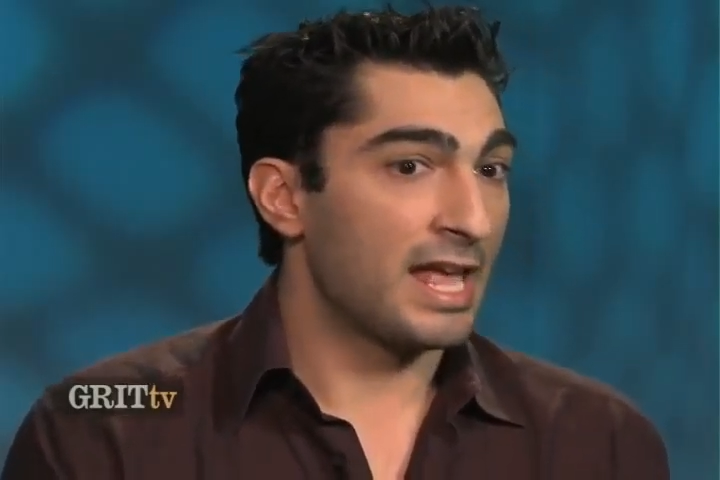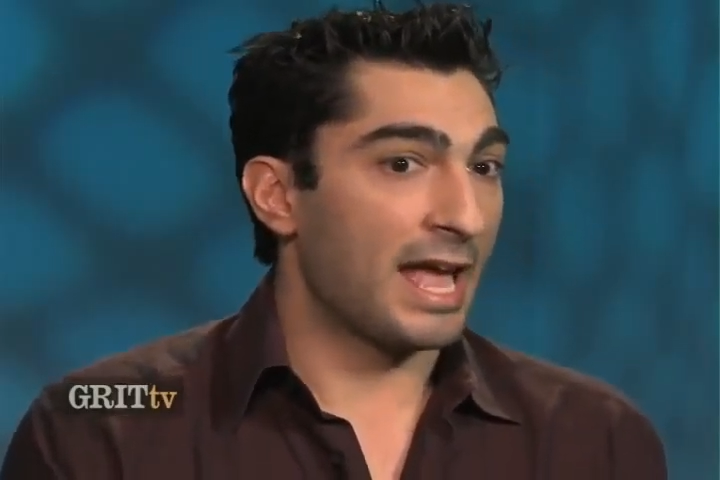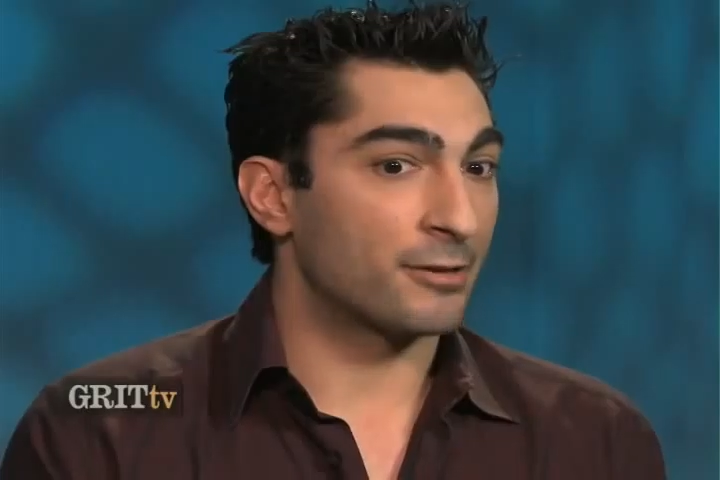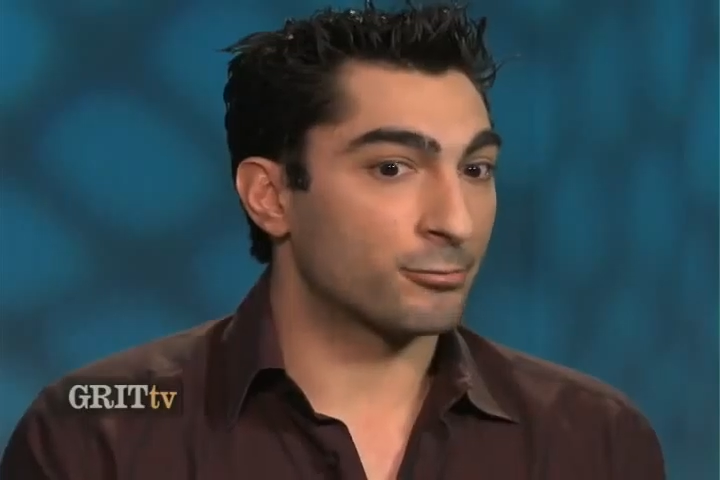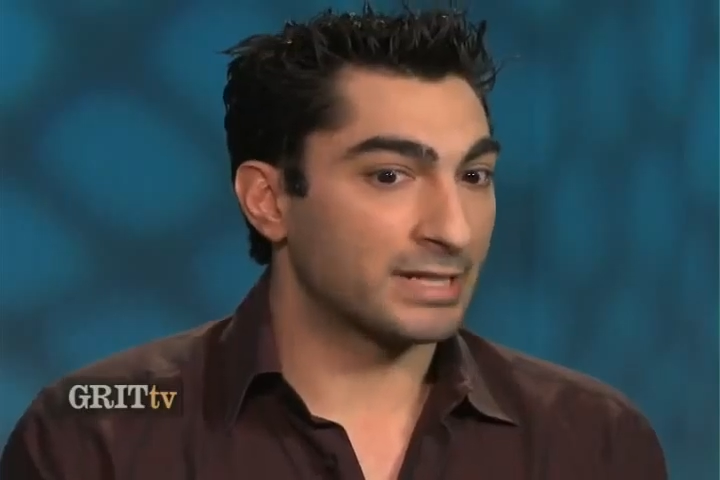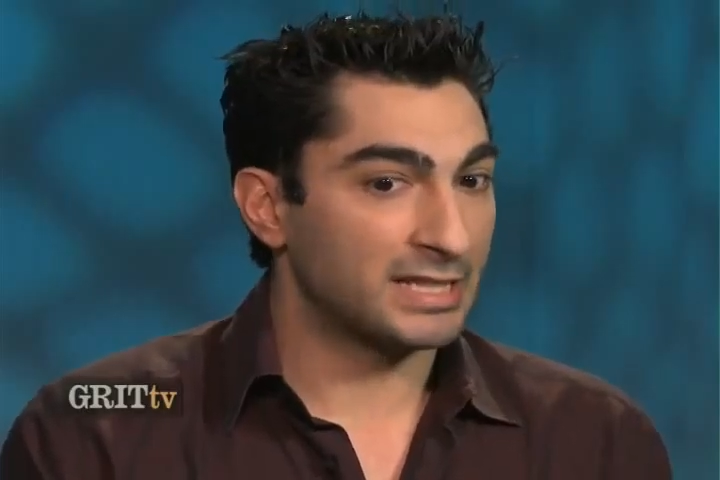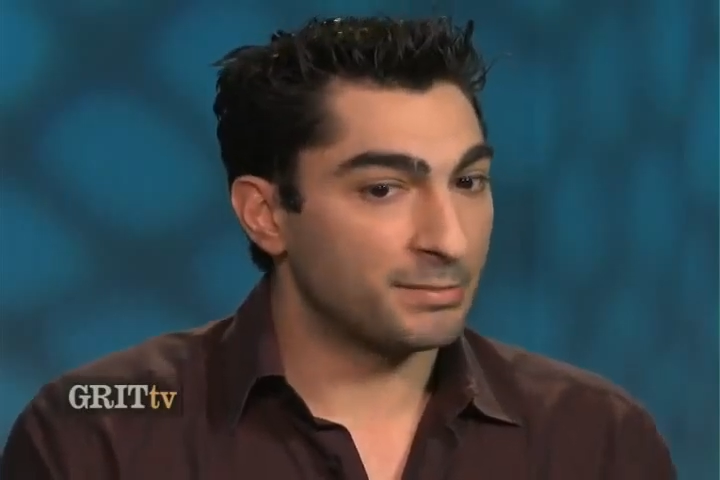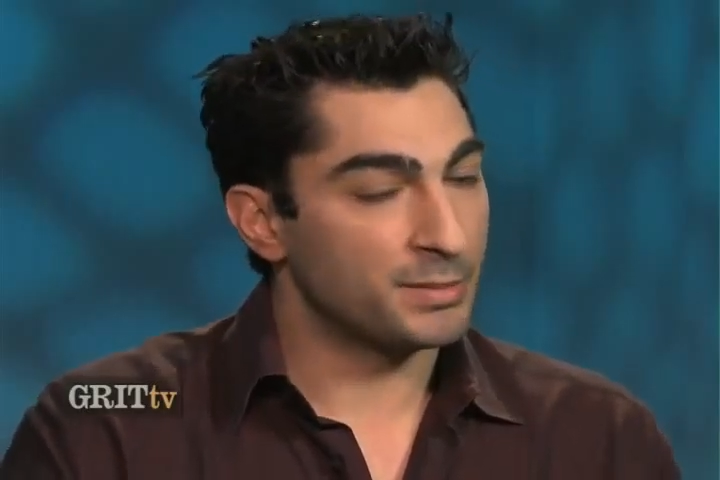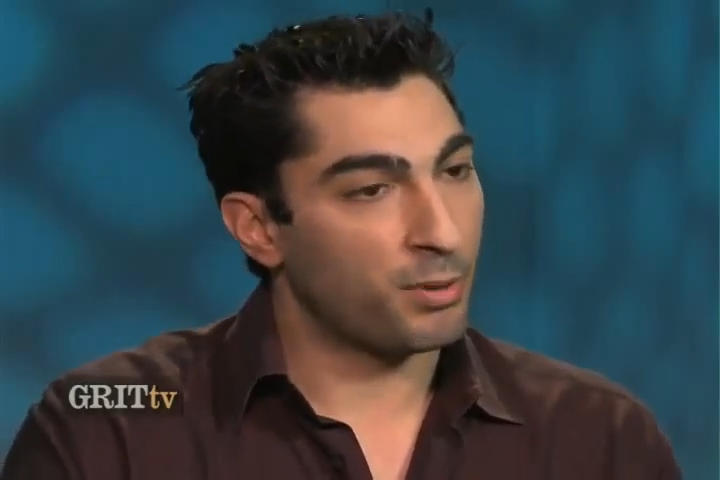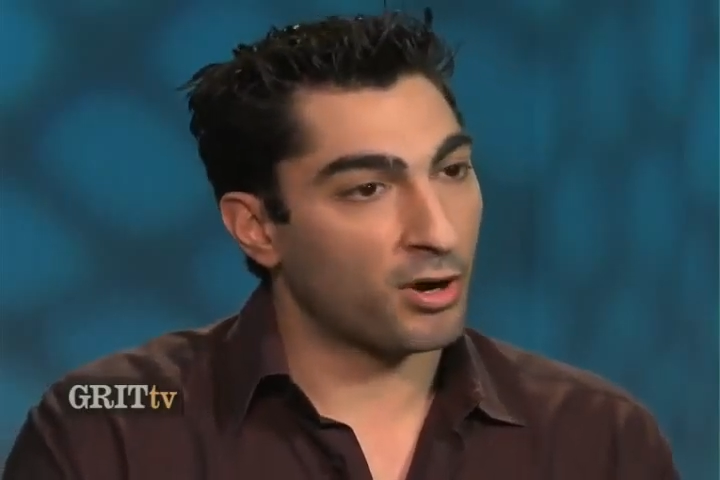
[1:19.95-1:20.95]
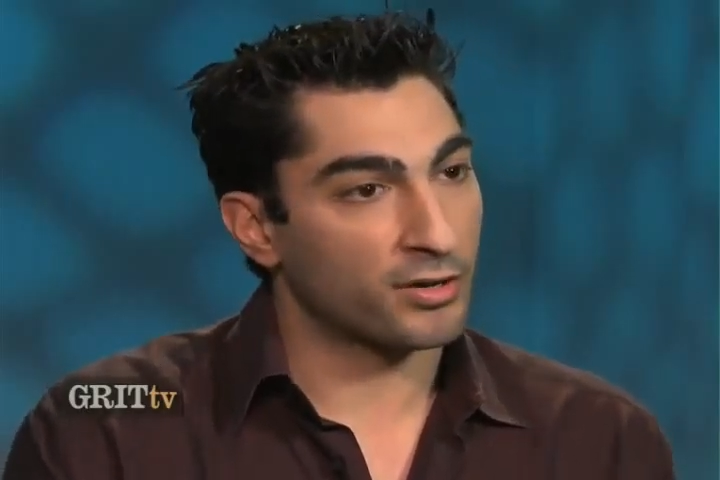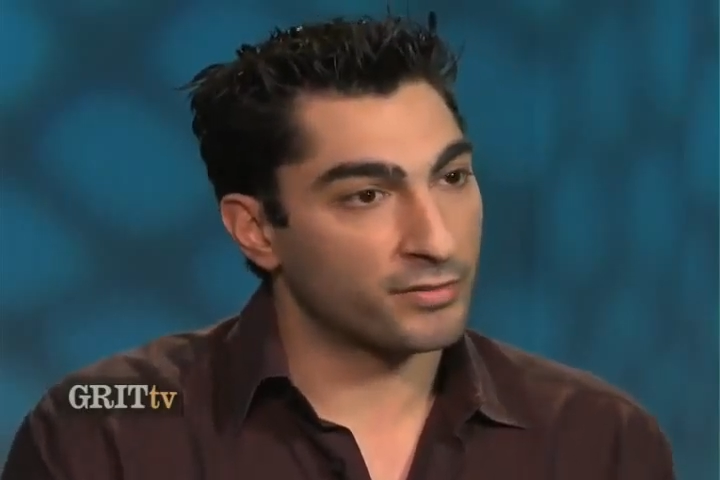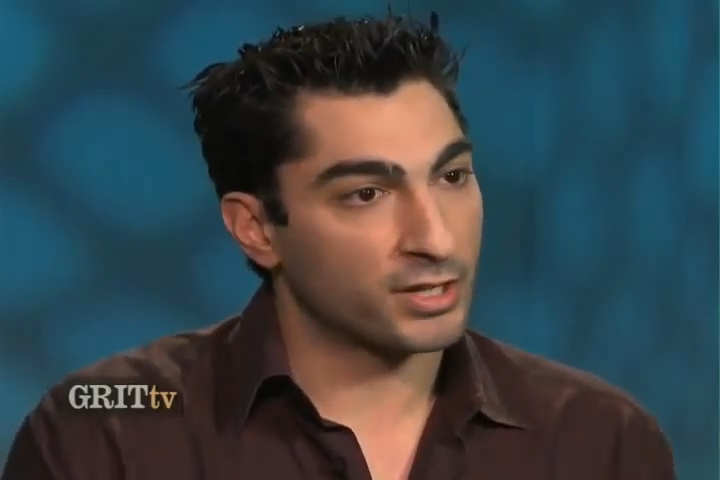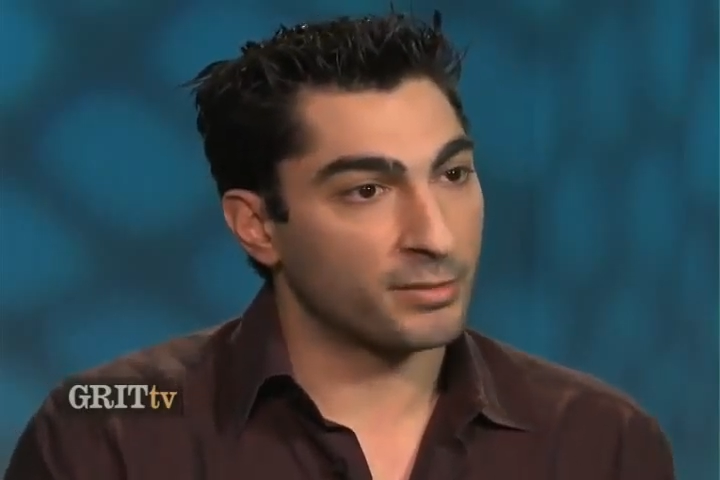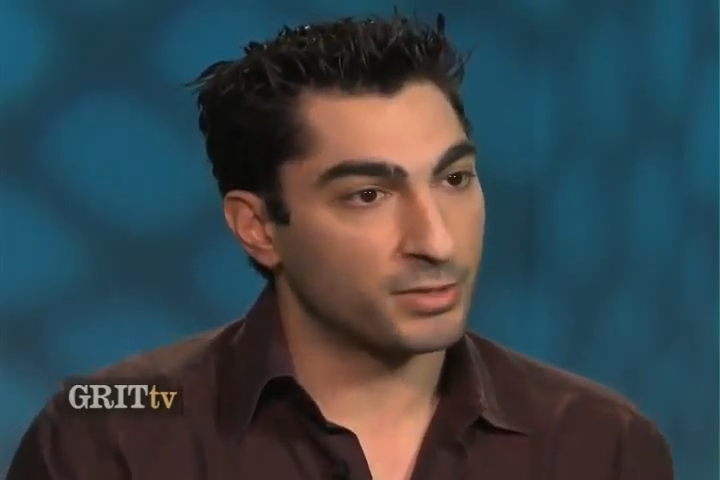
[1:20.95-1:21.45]
and really be part of
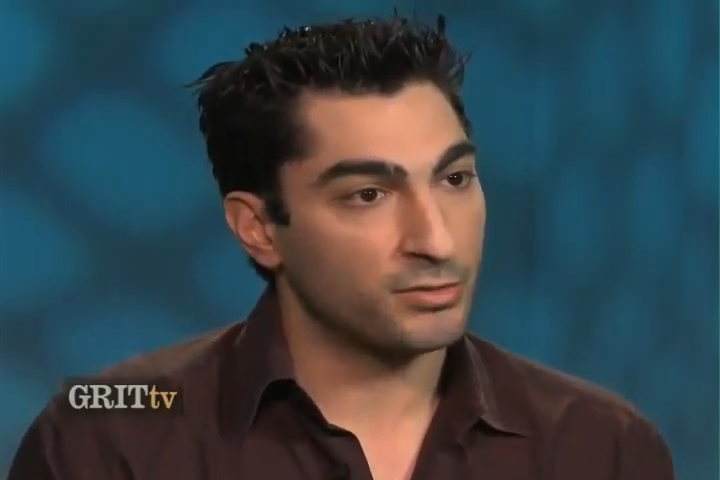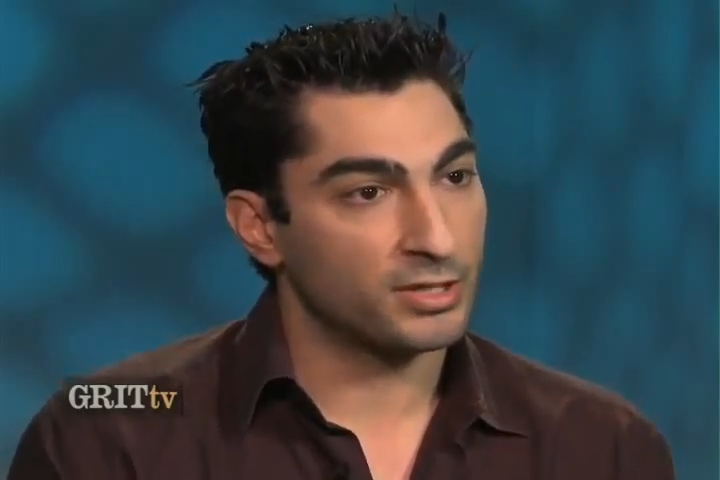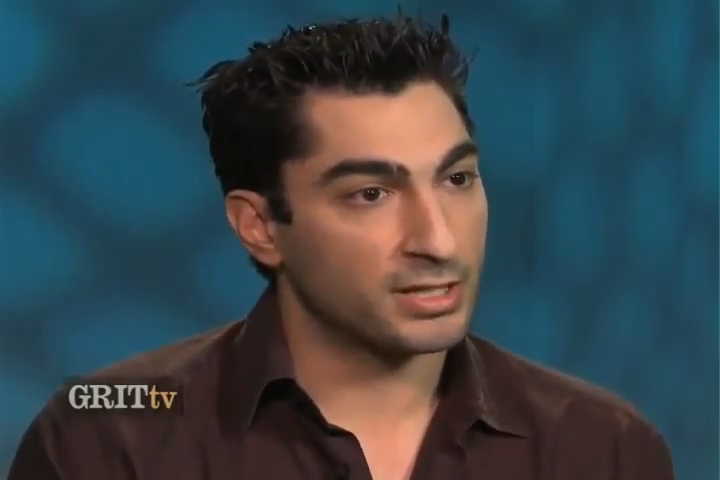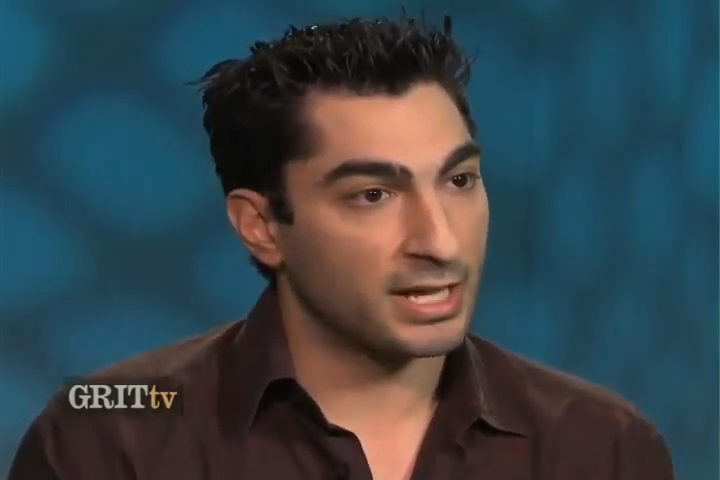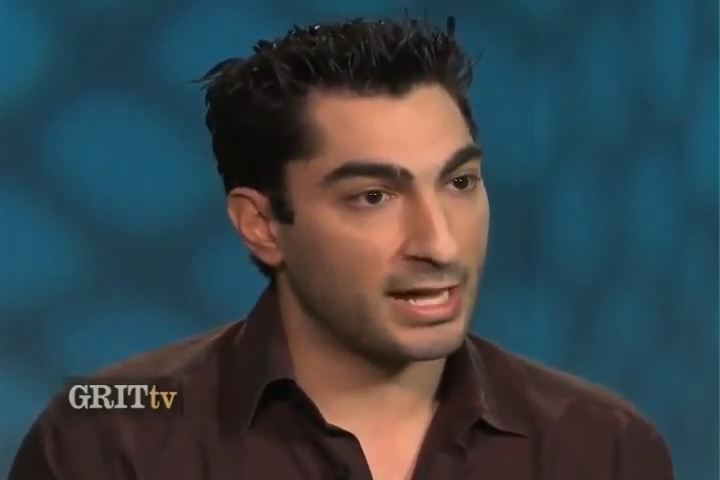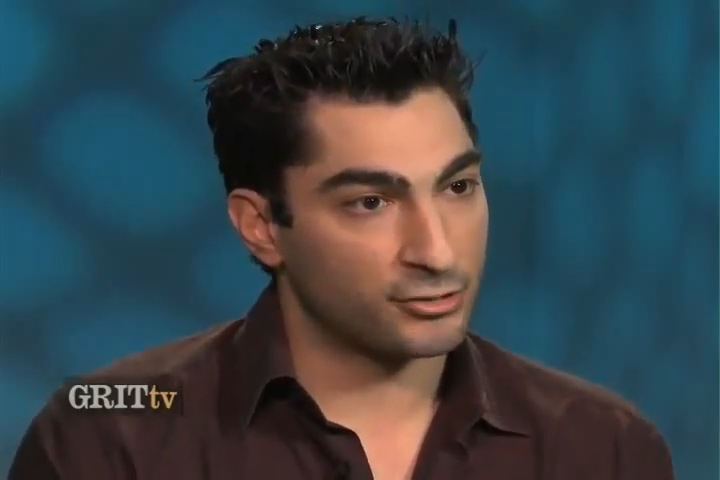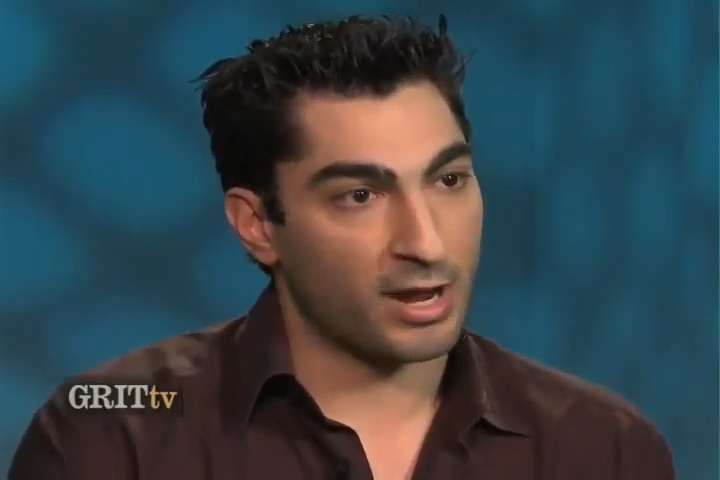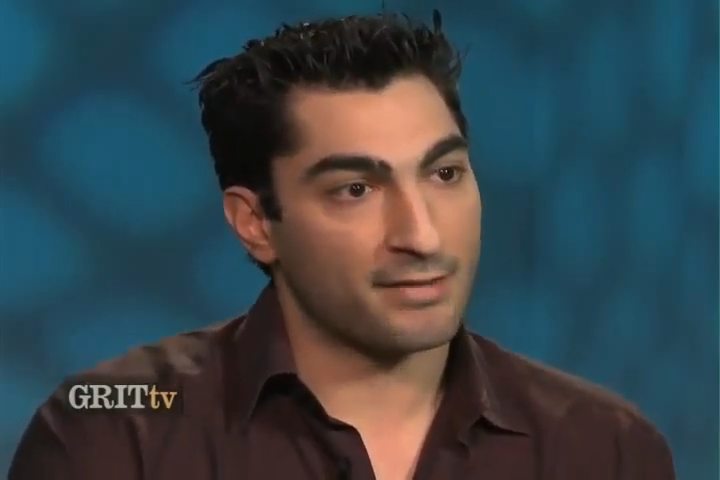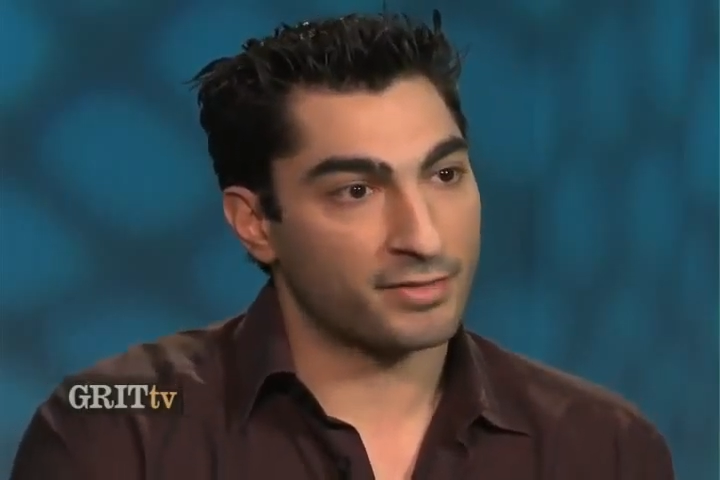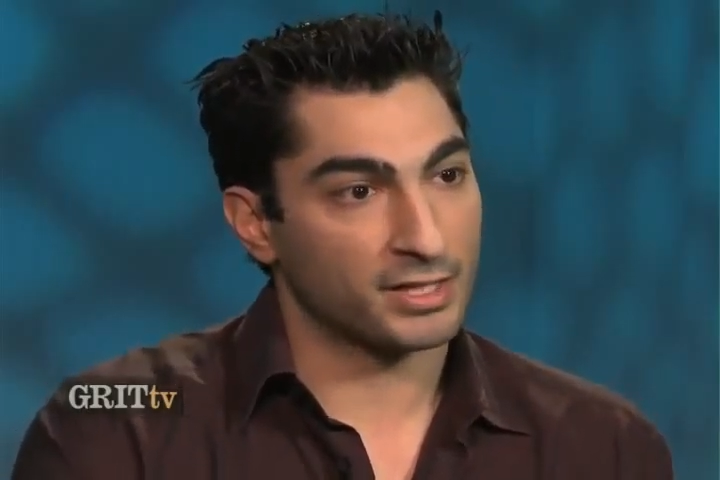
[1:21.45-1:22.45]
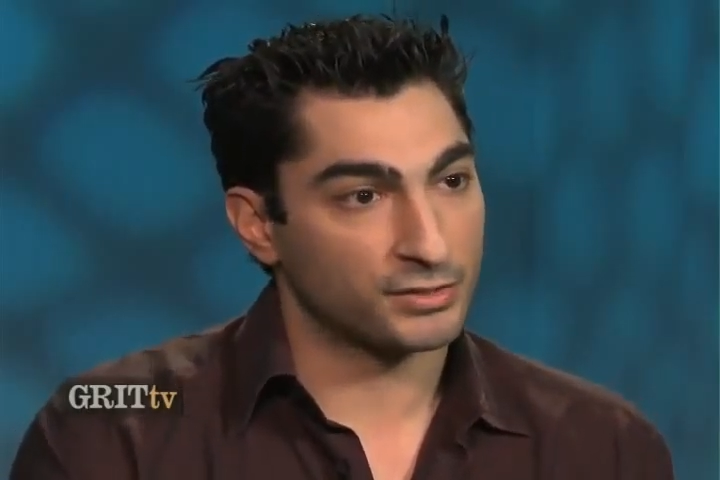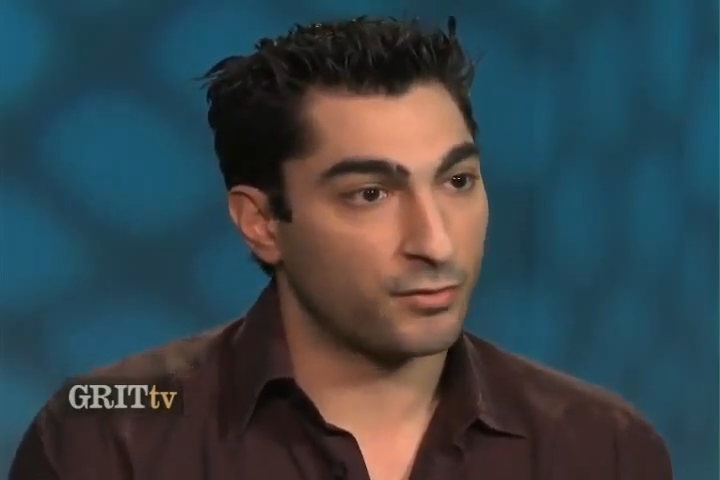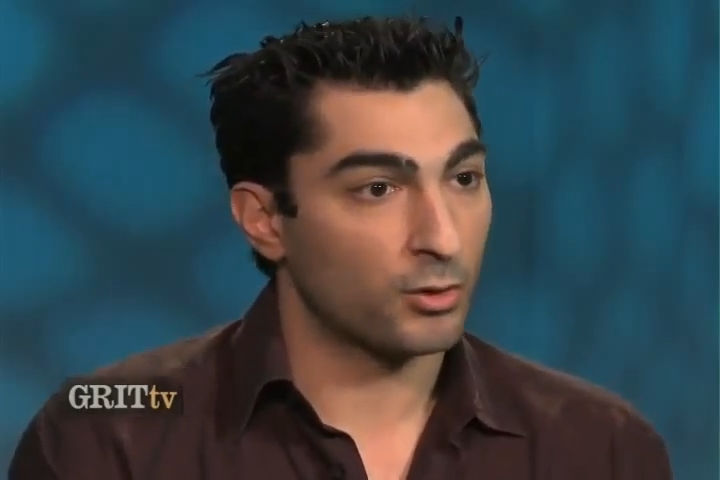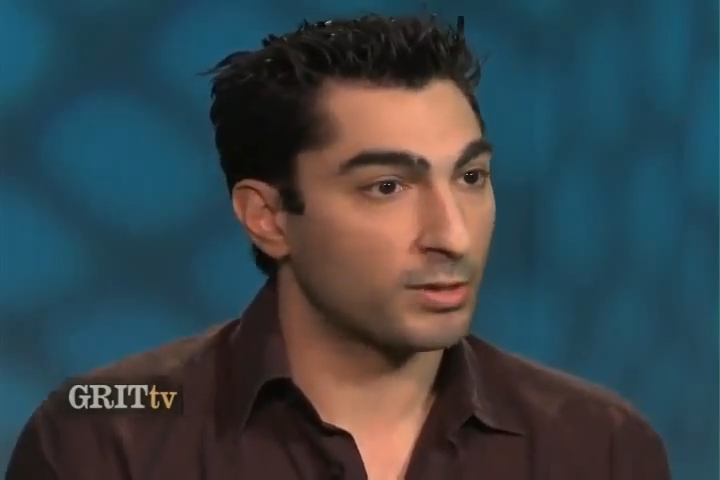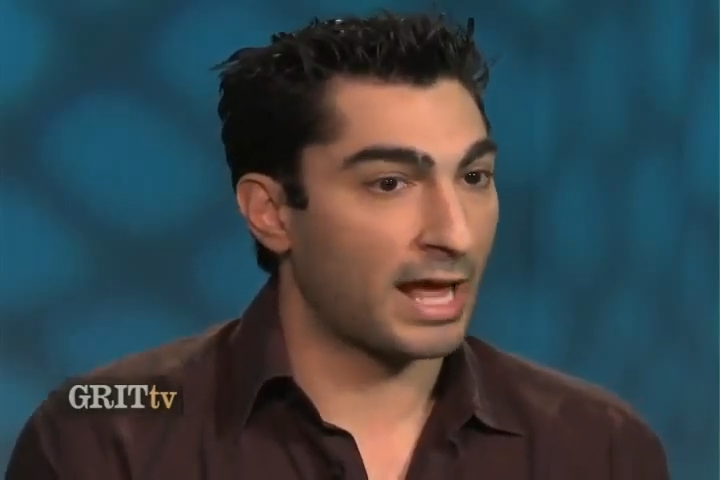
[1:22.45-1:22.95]
the community and drive things
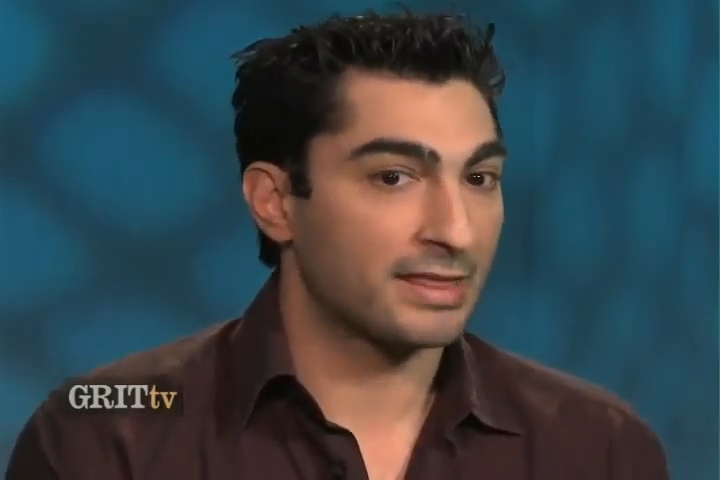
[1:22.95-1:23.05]
forward.